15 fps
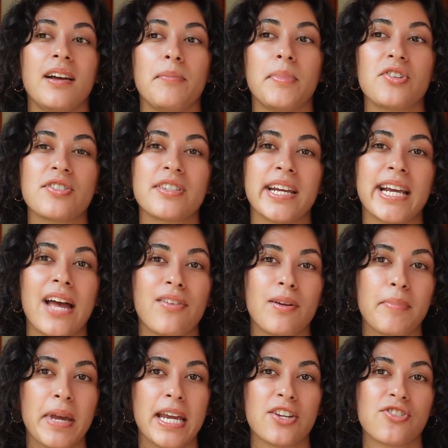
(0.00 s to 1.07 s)
But just like having
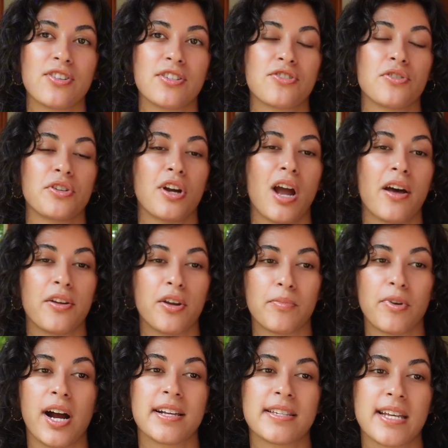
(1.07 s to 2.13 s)
patience throughout your
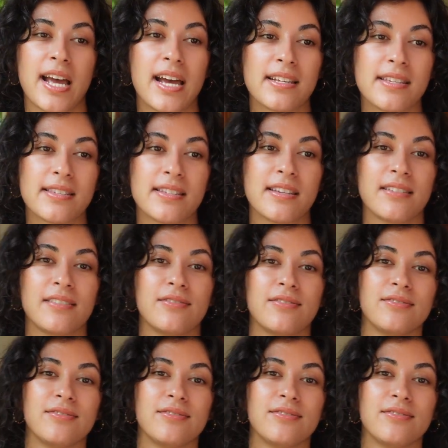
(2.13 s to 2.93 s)
process.